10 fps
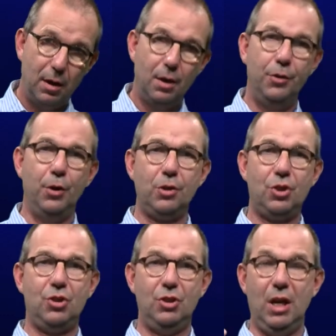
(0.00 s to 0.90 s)

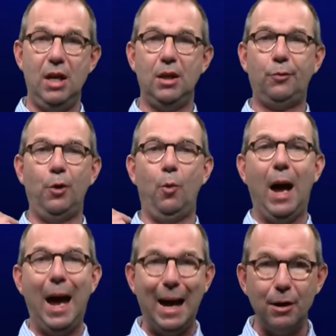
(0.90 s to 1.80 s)
Thus, the heat flow
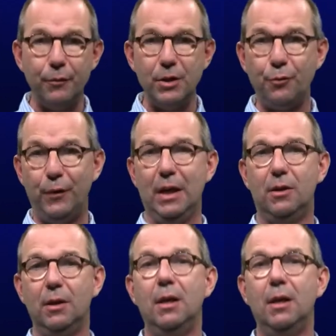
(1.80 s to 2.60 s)
out of the sphere